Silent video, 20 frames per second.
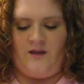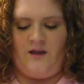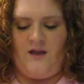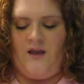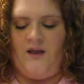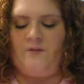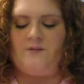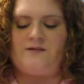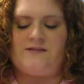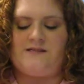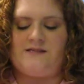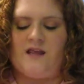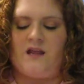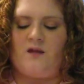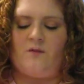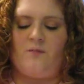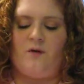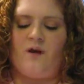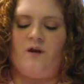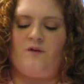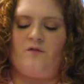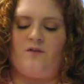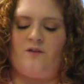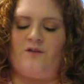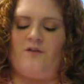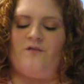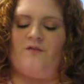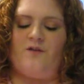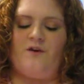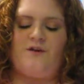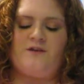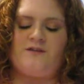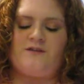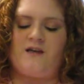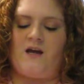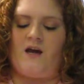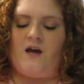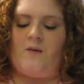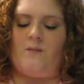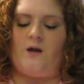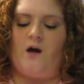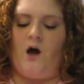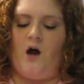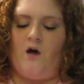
It was celebrated for the first time in